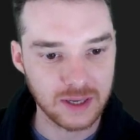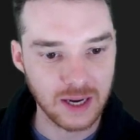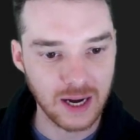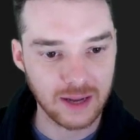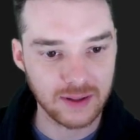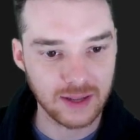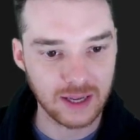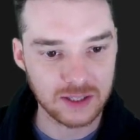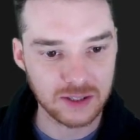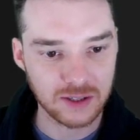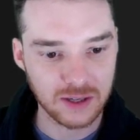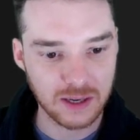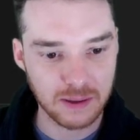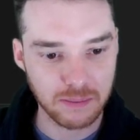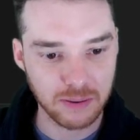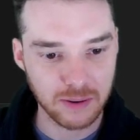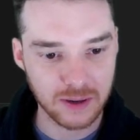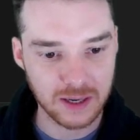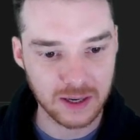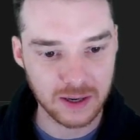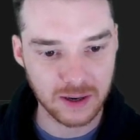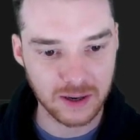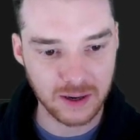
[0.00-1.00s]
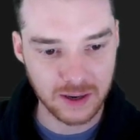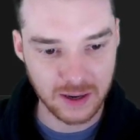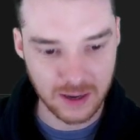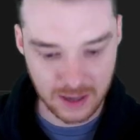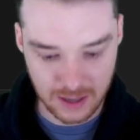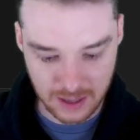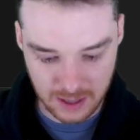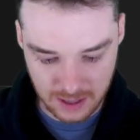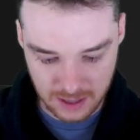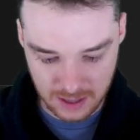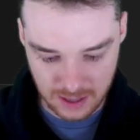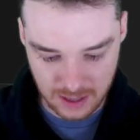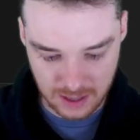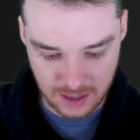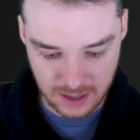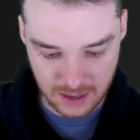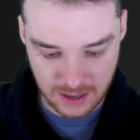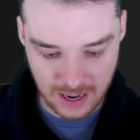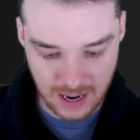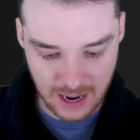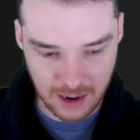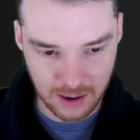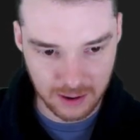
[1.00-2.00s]
yeah, that's looking pretty good.
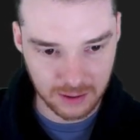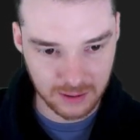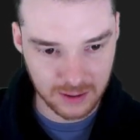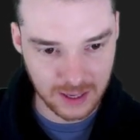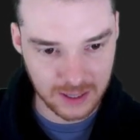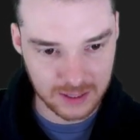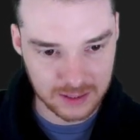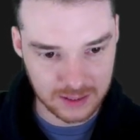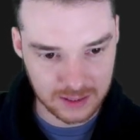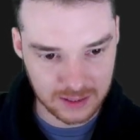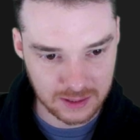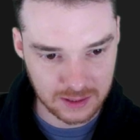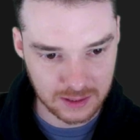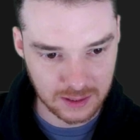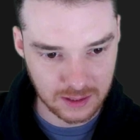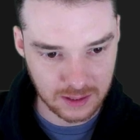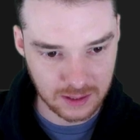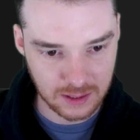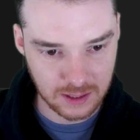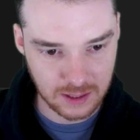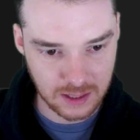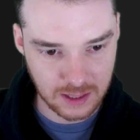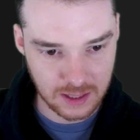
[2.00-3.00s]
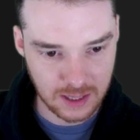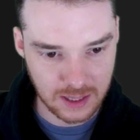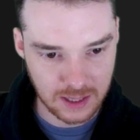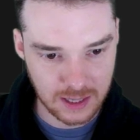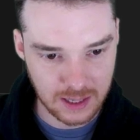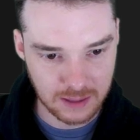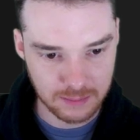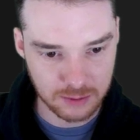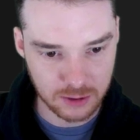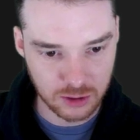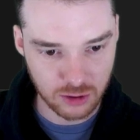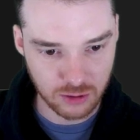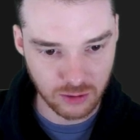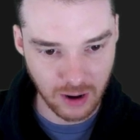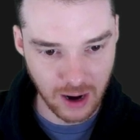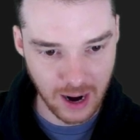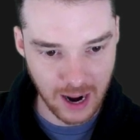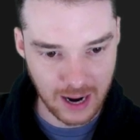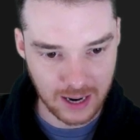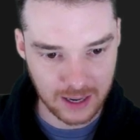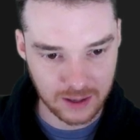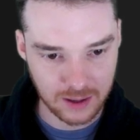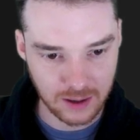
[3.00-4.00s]
Now let's keep
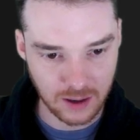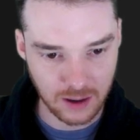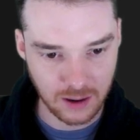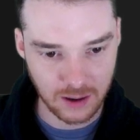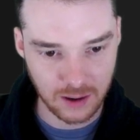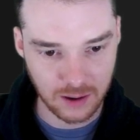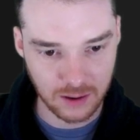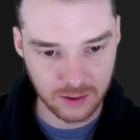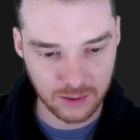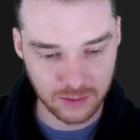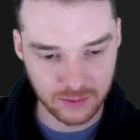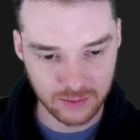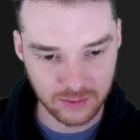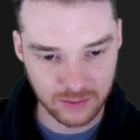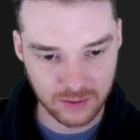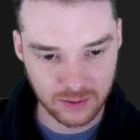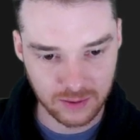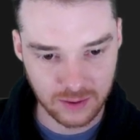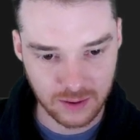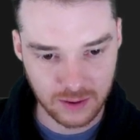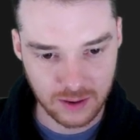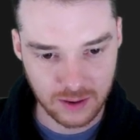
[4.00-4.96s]
track of